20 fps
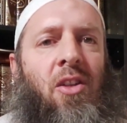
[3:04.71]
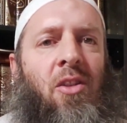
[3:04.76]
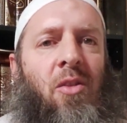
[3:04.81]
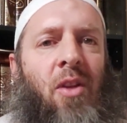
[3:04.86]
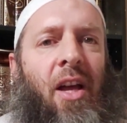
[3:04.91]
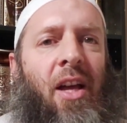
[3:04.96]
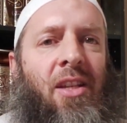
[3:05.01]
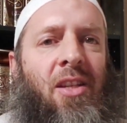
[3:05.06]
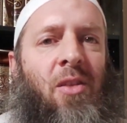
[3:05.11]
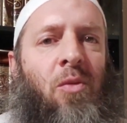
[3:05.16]

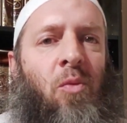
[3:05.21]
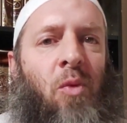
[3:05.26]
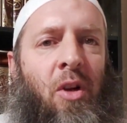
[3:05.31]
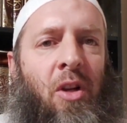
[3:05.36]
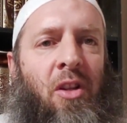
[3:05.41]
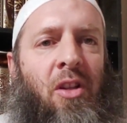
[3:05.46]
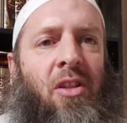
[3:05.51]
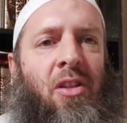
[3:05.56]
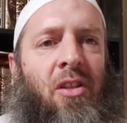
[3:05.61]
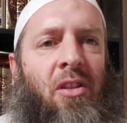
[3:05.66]
So that's
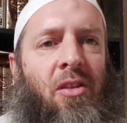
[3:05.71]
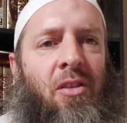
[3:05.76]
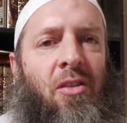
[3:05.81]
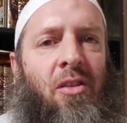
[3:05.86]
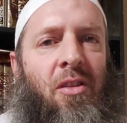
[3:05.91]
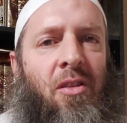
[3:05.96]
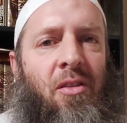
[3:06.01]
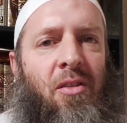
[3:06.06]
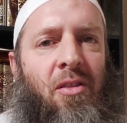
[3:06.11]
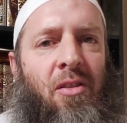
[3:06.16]
one of the,
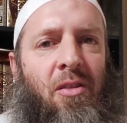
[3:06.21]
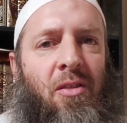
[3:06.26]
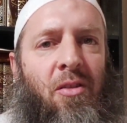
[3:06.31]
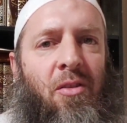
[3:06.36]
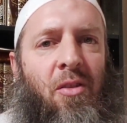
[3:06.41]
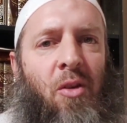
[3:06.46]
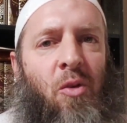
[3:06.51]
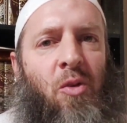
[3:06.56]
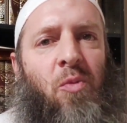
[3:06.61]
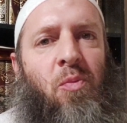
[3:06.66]

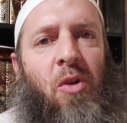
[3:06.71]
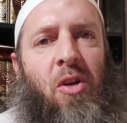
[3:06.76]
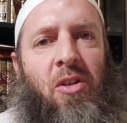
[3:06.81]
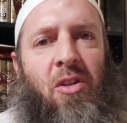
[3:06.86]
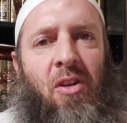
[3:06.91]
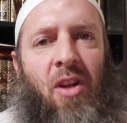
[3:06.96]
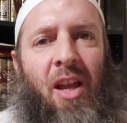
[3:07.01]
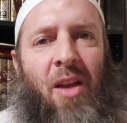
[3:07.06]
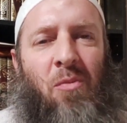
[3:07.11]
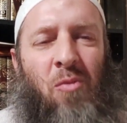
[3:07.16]
those
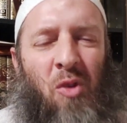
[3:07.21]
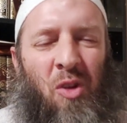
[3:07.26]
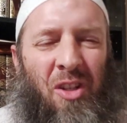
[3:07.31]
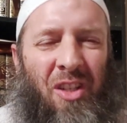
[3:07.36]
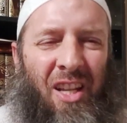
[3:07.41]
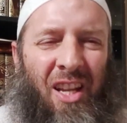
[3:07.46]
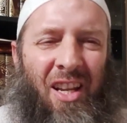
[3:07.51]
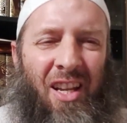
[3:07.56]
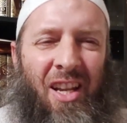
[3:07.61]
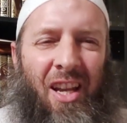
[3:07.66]
books are like
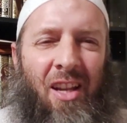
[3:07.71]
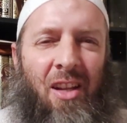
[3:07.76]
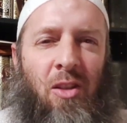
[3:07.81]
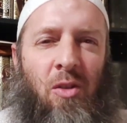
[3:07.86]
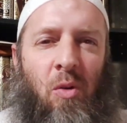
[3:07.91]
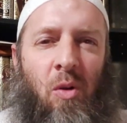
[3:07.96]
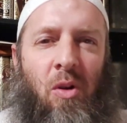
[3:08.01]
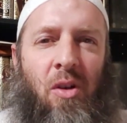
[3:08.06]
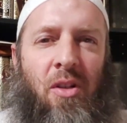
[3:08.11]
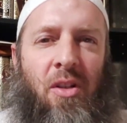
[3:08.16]
more
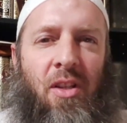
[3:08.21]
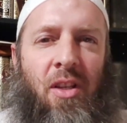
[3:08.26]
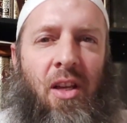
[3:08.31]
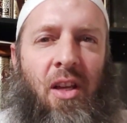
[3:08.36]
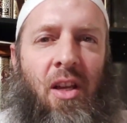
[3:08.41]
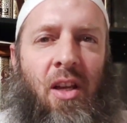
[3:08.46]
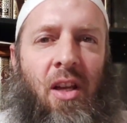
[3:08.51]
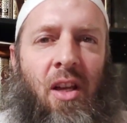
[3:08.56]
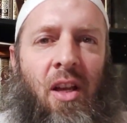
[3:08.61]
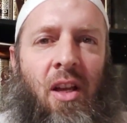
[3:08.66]
dedicated
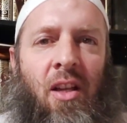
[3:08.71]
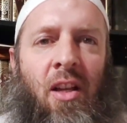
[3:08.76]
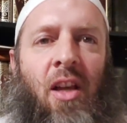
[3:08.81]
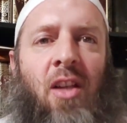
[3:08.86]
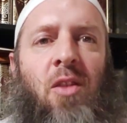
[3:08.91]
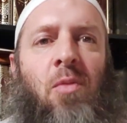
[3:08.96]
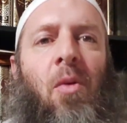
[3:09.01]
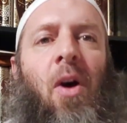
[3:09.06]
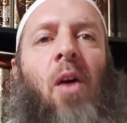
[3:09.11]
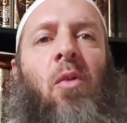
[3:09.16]
towards
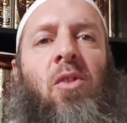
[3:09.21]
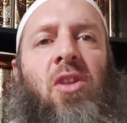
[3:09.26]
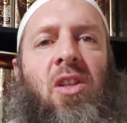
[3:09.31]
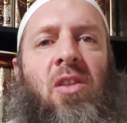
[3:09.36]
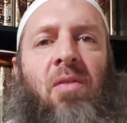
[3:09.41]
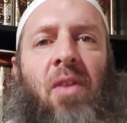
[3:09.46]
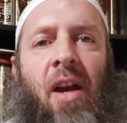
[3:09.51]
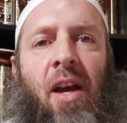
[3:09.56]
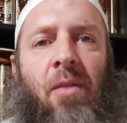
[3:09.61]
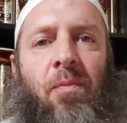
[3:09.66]
the Asma' wa
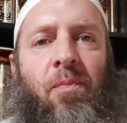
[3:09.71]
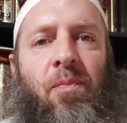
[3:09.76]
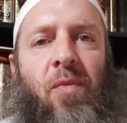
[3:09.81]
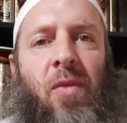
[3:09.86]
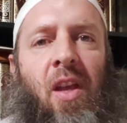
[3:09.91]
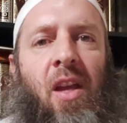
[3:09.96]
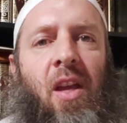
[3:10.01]
Sifat.